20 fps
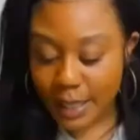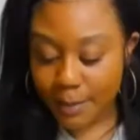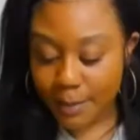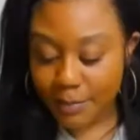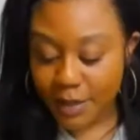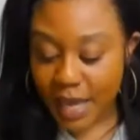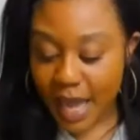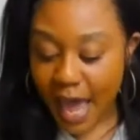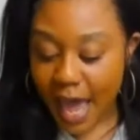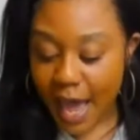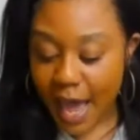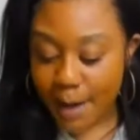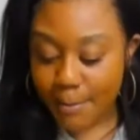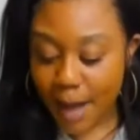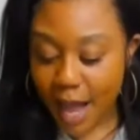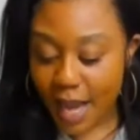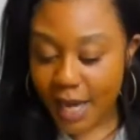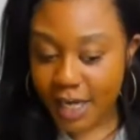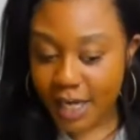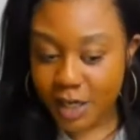let me add
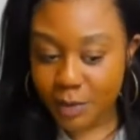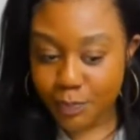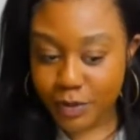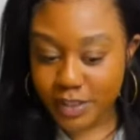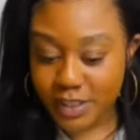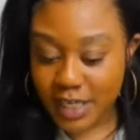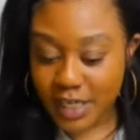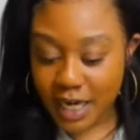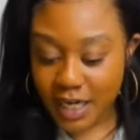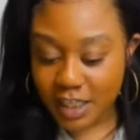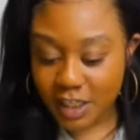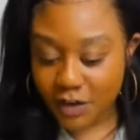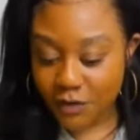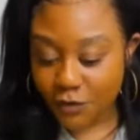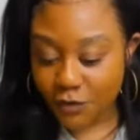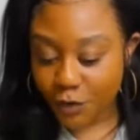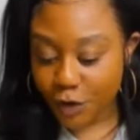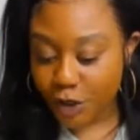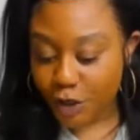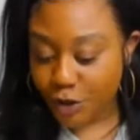my heat
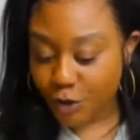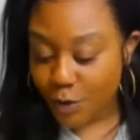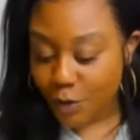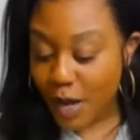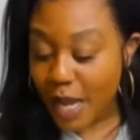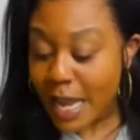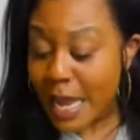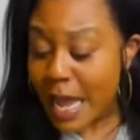protectant for you.